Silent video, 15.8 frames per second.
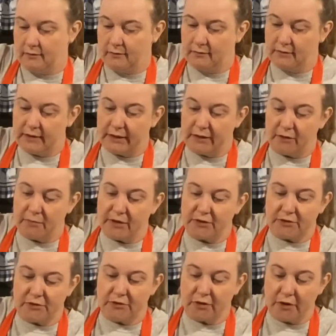take your
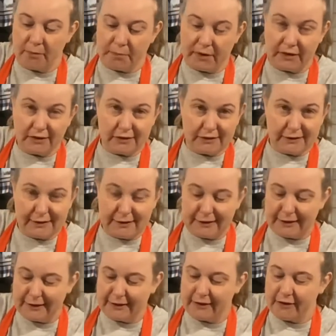measuring cup and just dunk it
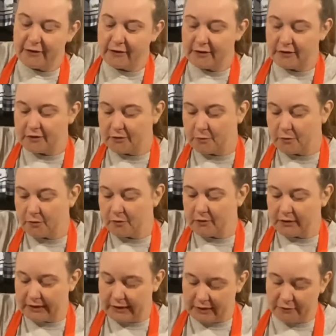in there, because you won't
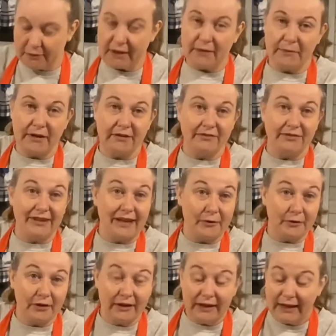get the right amount of flour.
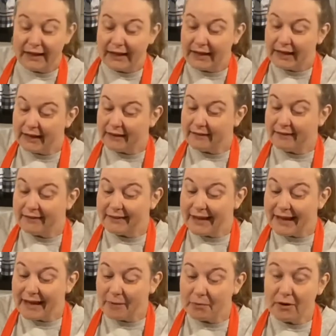And
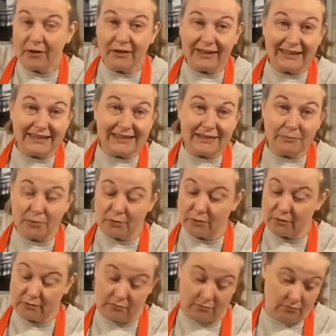that part is
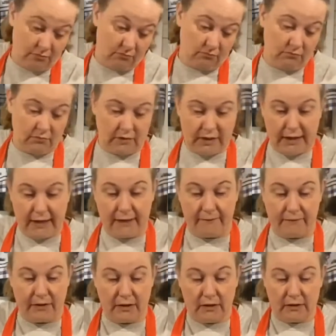important, okay?
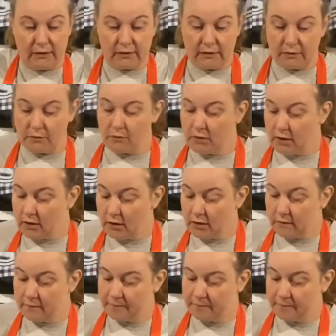So 1,